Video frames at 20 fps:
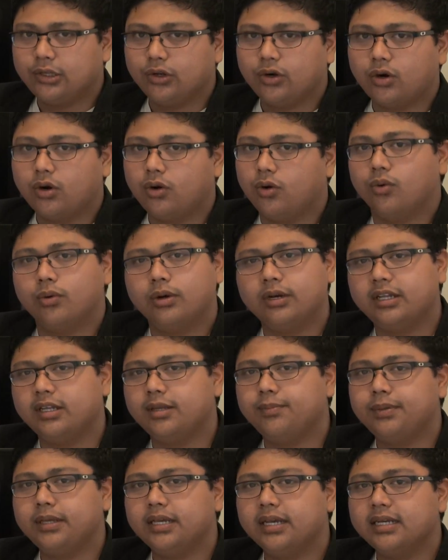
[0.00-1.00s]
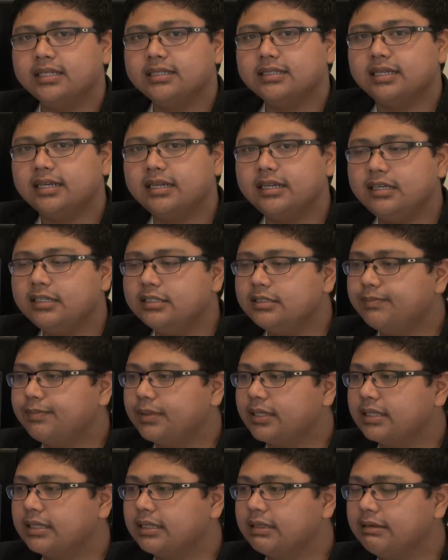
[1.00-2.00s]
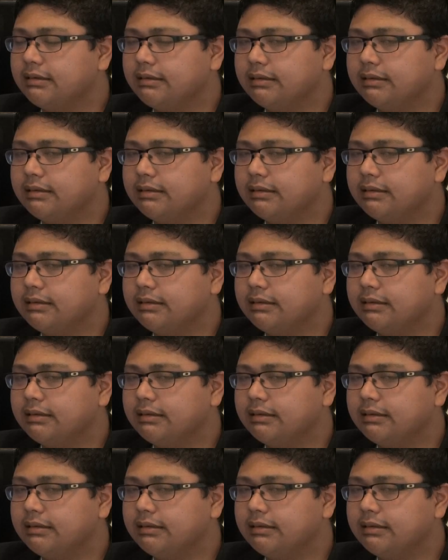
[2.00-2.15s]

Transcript: your own DPI settings, but